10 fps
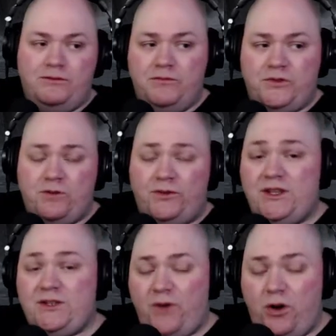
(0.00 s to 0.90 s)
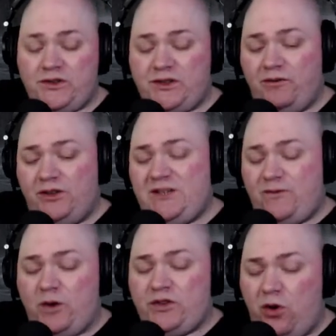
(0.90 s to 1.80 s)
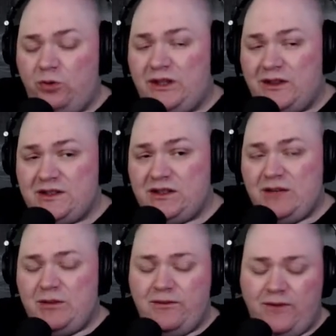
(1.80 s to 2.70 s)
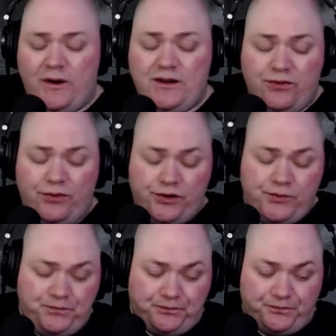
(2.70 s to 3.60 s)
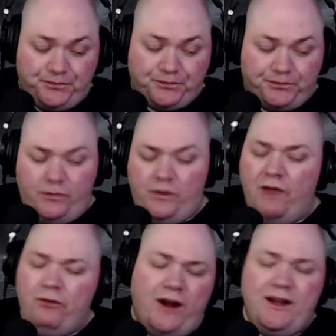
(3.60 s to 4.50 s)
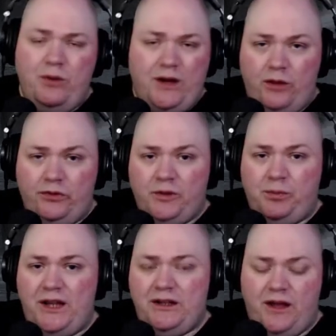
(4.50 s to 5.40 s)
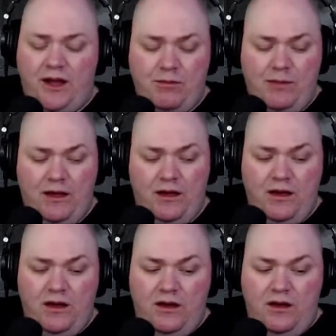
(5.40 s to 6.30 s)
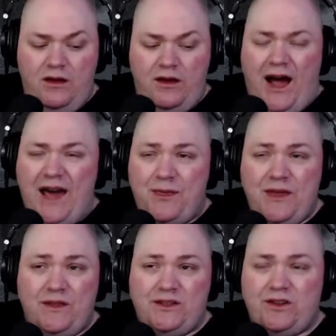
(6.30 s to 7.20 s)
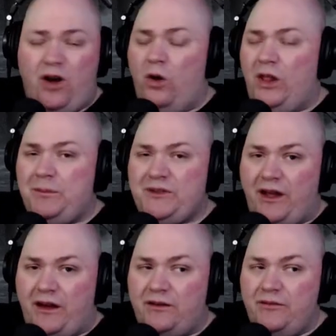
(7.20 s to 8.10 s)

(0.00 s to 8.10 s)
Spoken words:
So for these folks only, this is going to be very different. For anyone else who's playing the game, I think this is all upside.